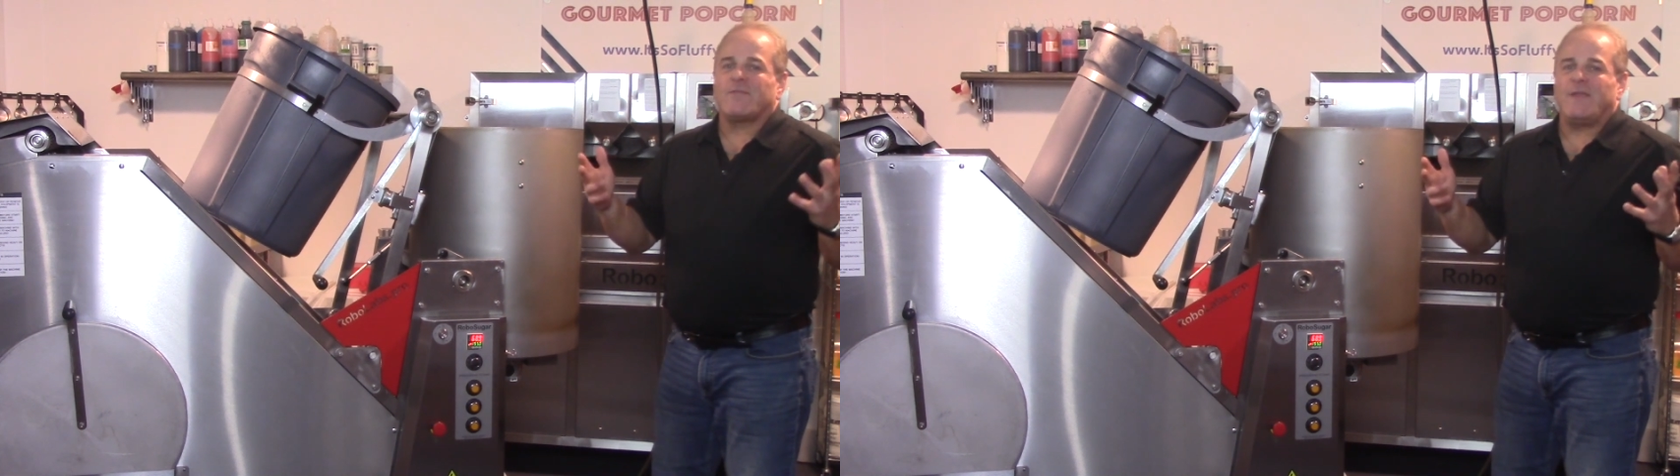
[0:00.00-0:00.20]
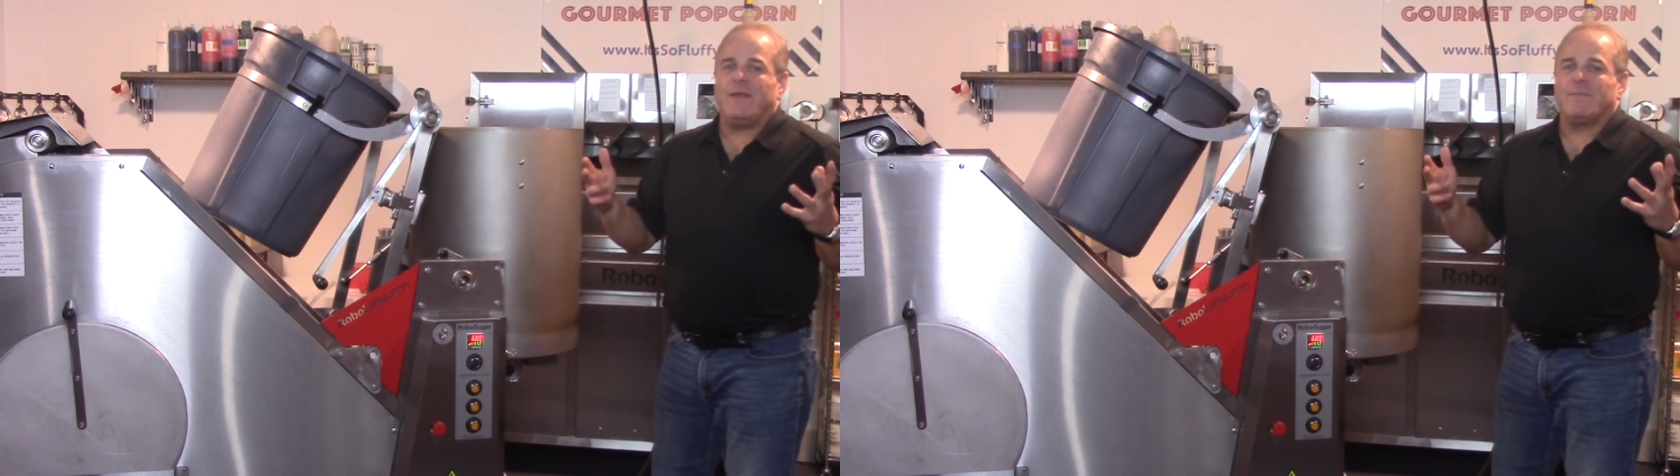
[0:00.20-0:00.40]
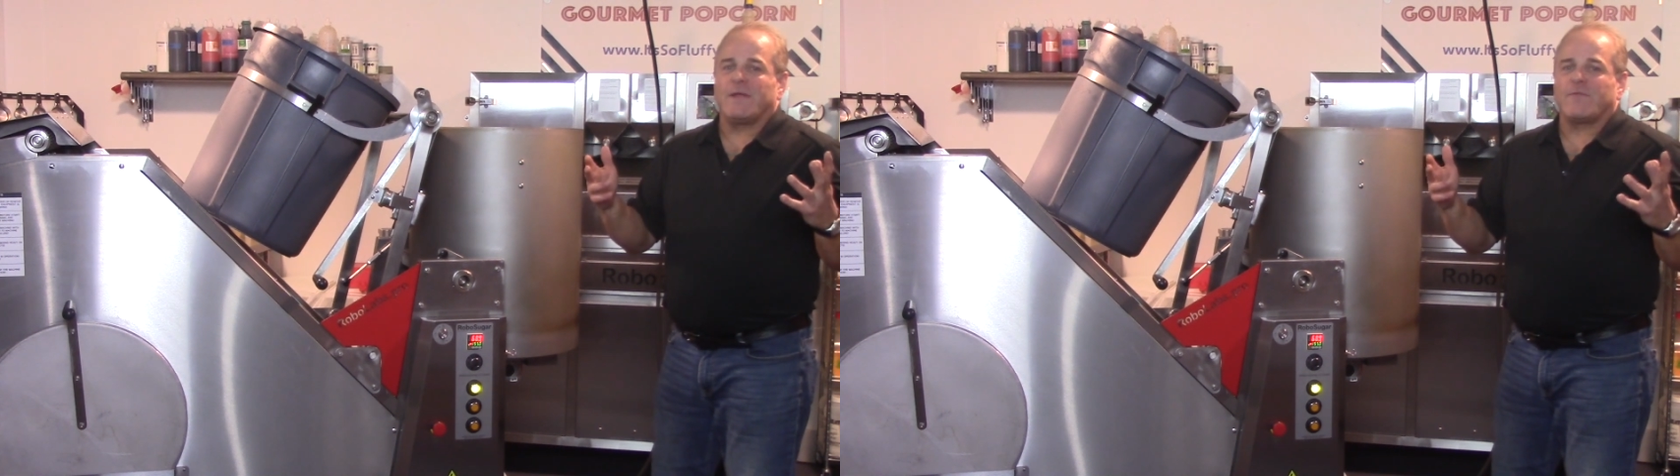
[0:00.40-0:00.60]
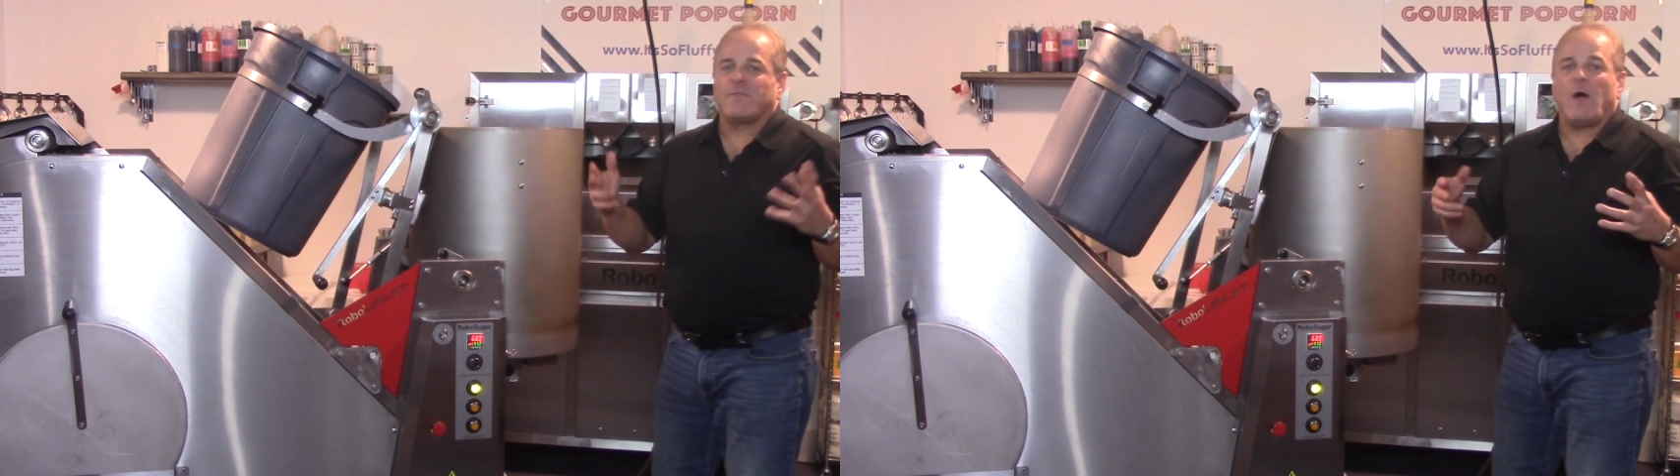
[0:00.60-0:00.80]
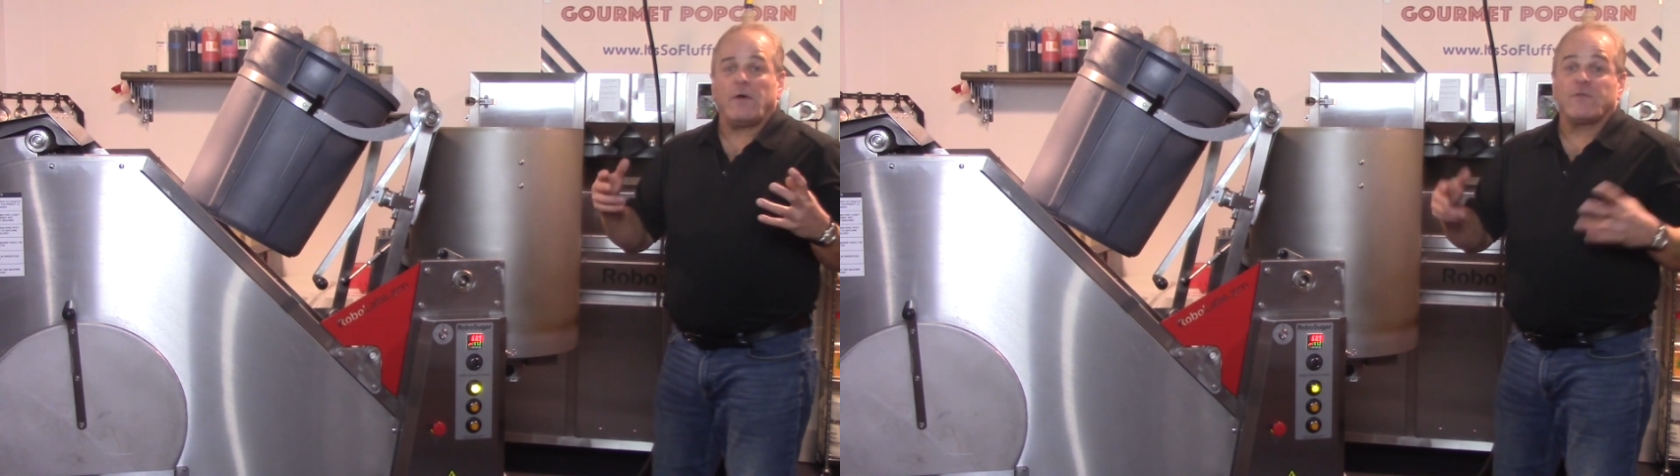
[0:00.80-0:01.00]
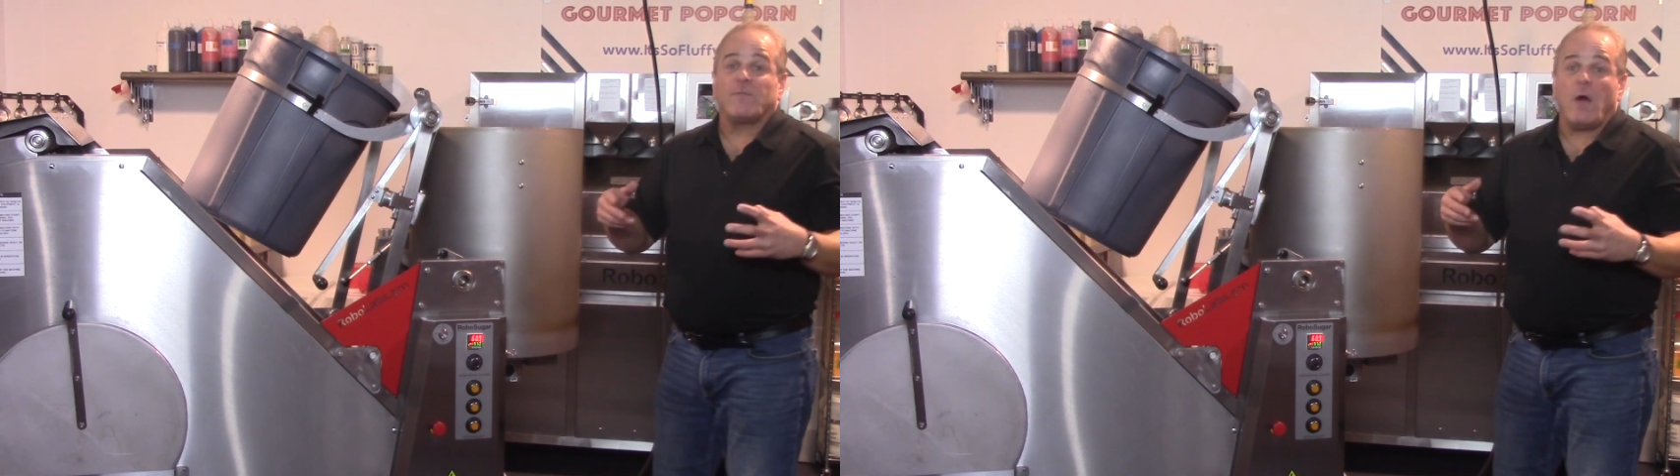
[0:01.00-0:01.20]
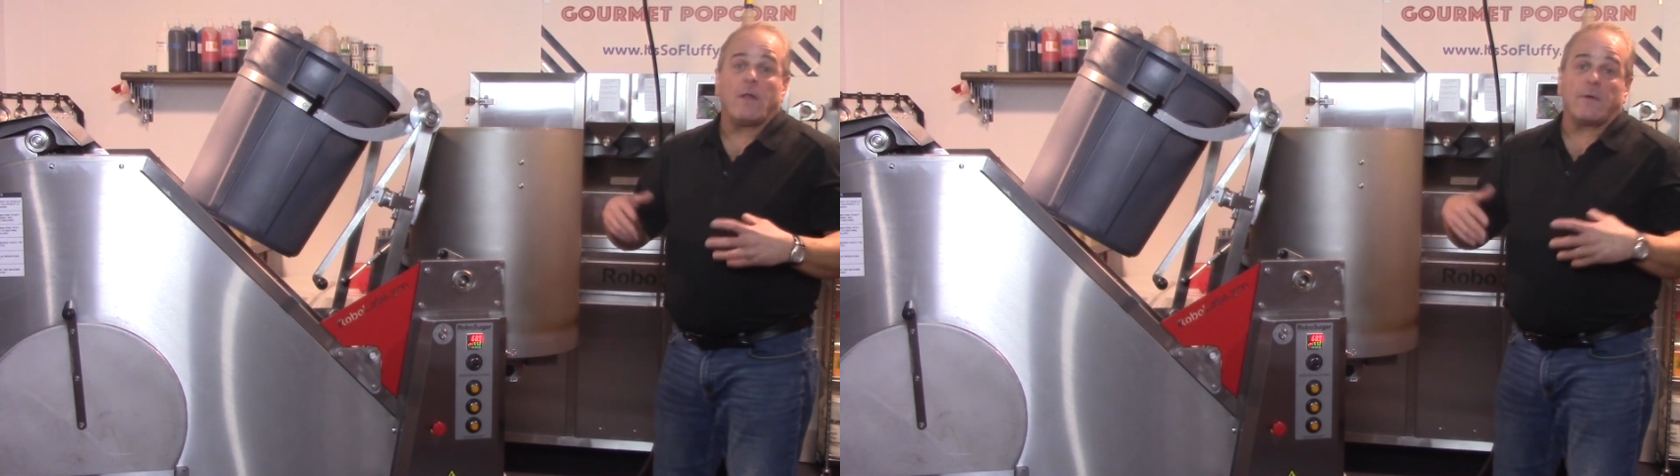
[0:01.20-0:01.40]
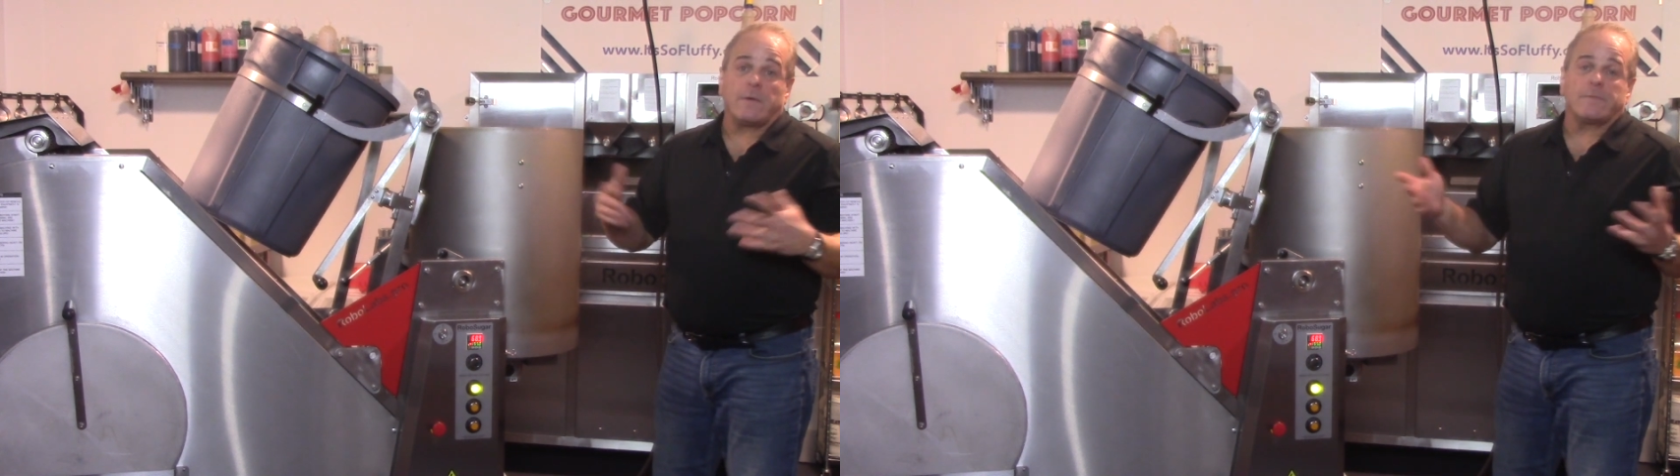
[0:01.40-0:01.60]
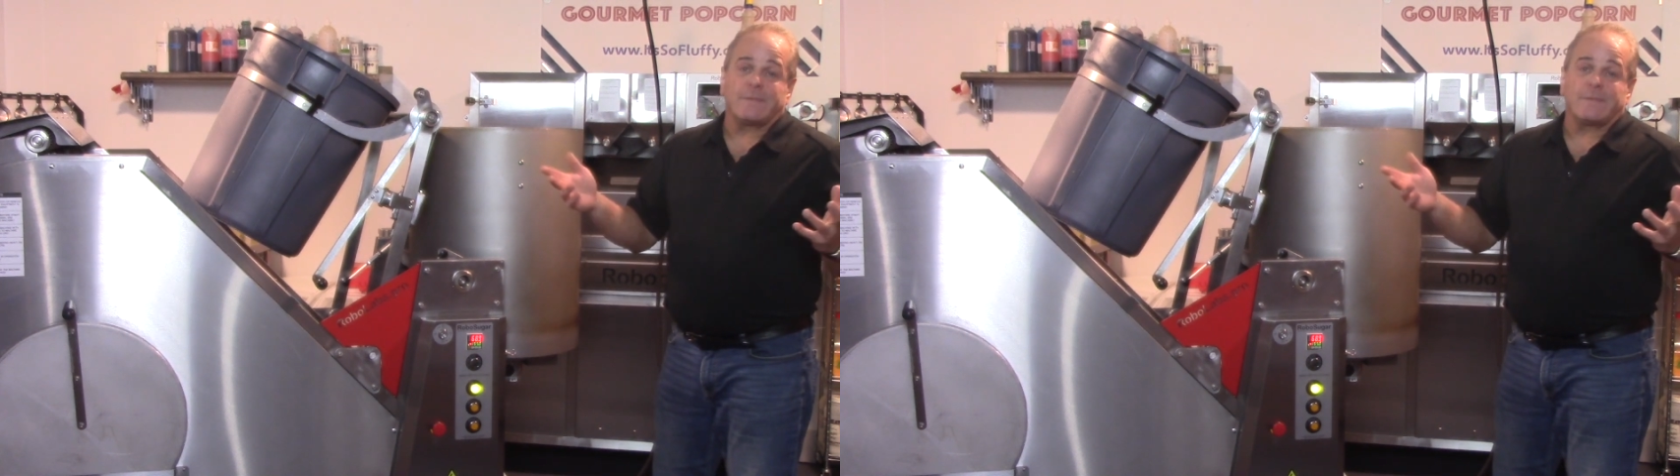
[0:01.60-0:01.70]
steam gets smaller and smaller or